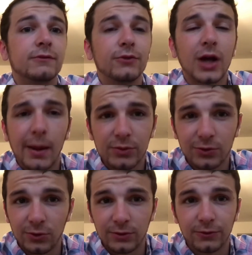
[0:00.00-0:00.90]
for
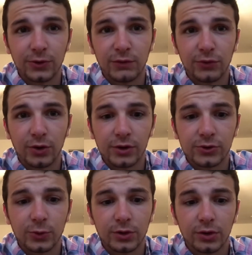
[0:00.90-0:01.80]
absolutely free if you're on
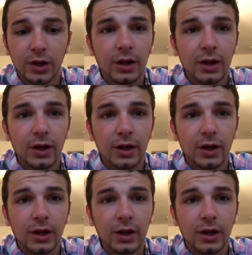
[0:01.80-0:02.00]
Twitter.